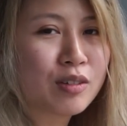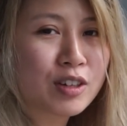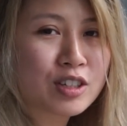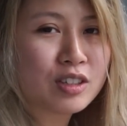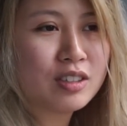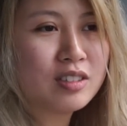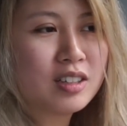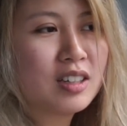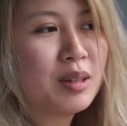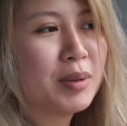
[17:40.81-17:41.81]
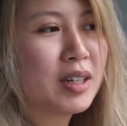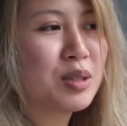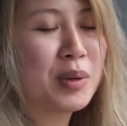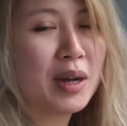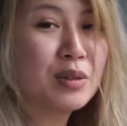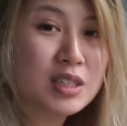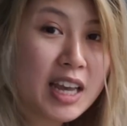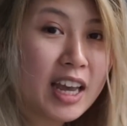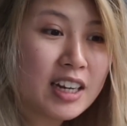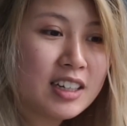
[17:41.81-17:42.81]
original because when I was
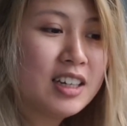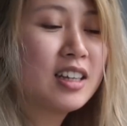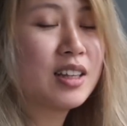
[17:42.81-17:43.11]
10,